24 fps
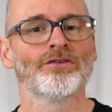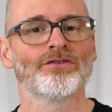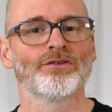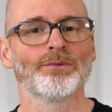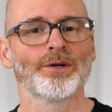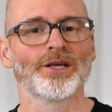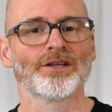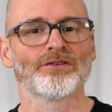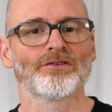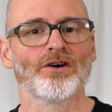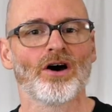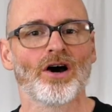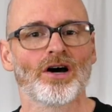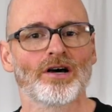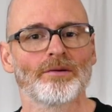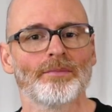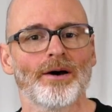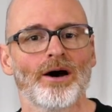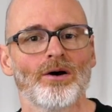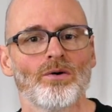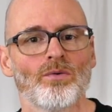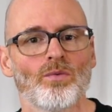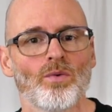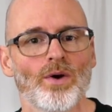so we can talk
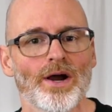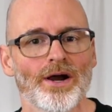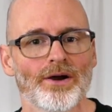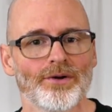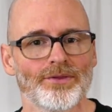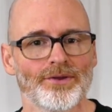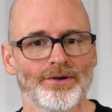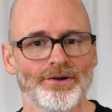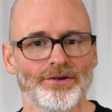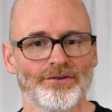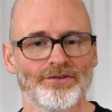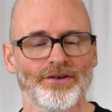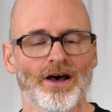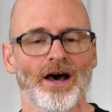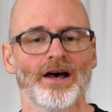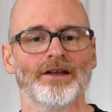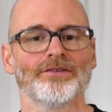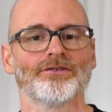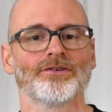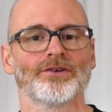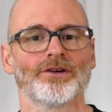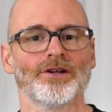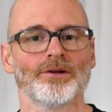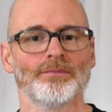about where the
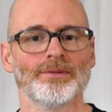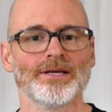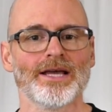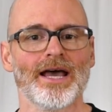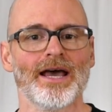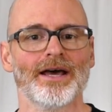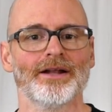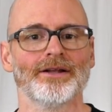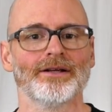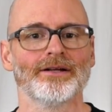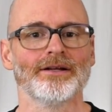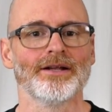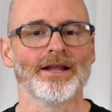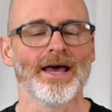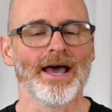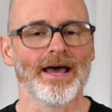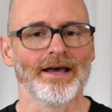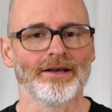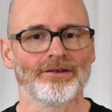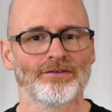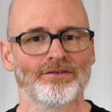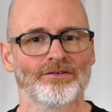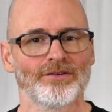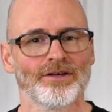designs are gonna be heading
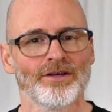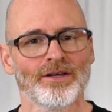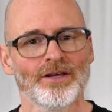next.